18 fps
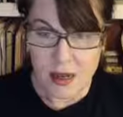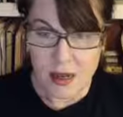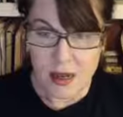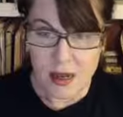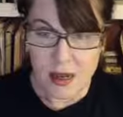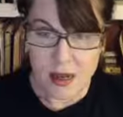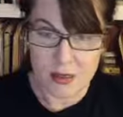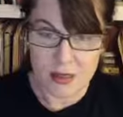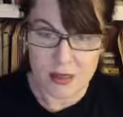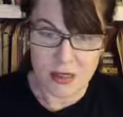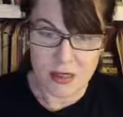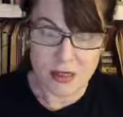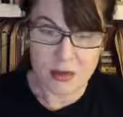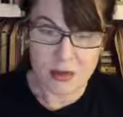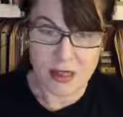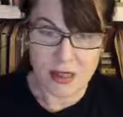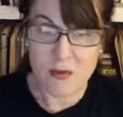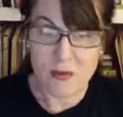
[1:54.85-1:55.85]
I was a little
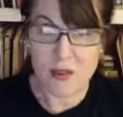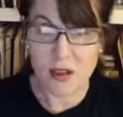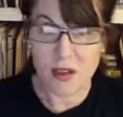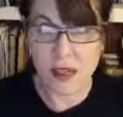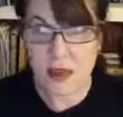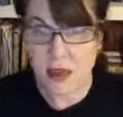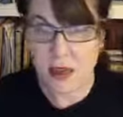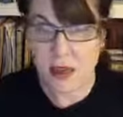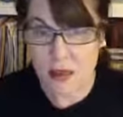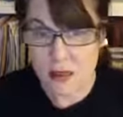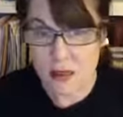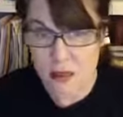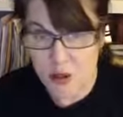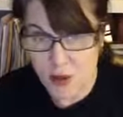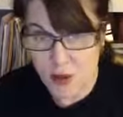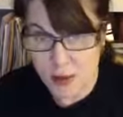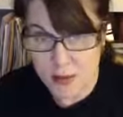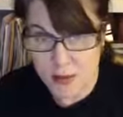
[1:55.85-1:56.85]
invalid
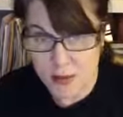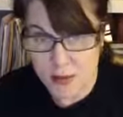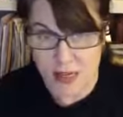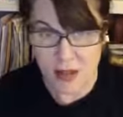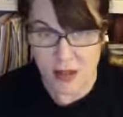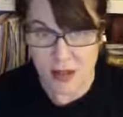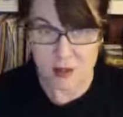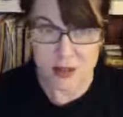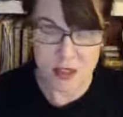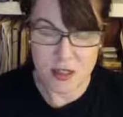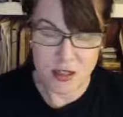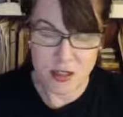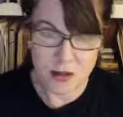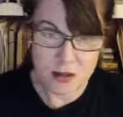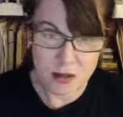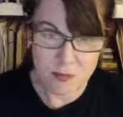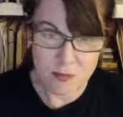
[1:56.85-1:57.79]
traipsing down the stairs.